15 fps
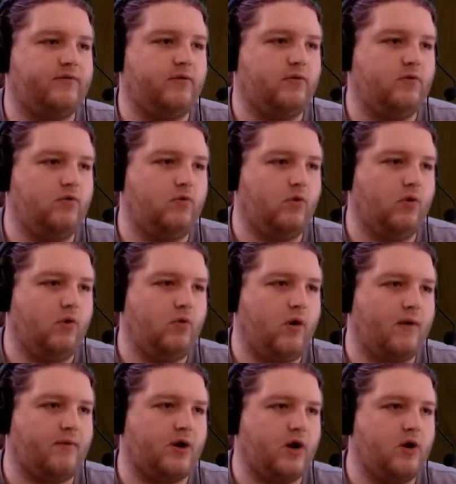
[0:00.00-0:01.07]
Ooh, ooh,
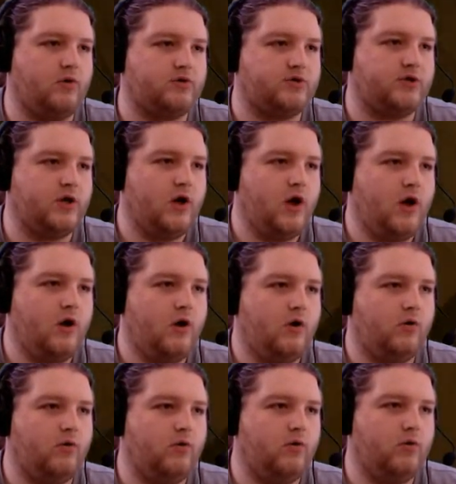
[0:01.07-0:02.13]
I'm a ghost.
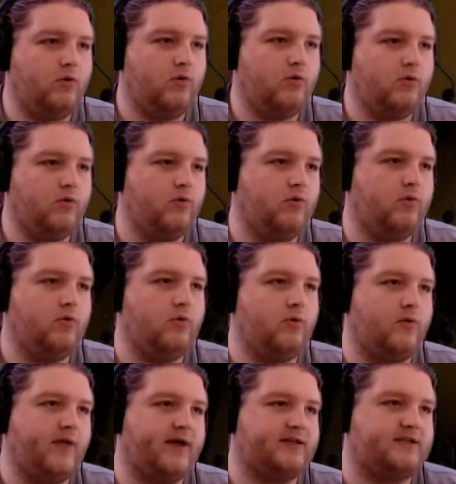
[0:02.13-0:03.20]
Ooh,
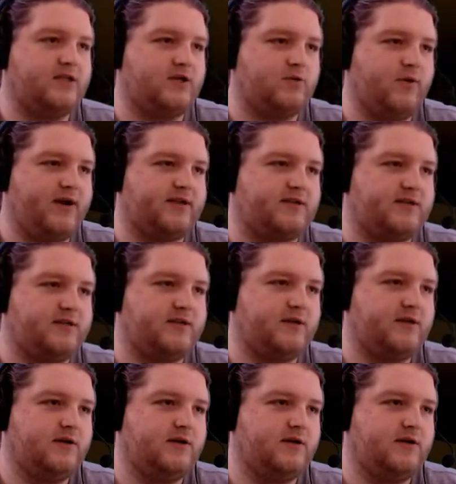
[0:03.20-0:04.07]
that's the twist.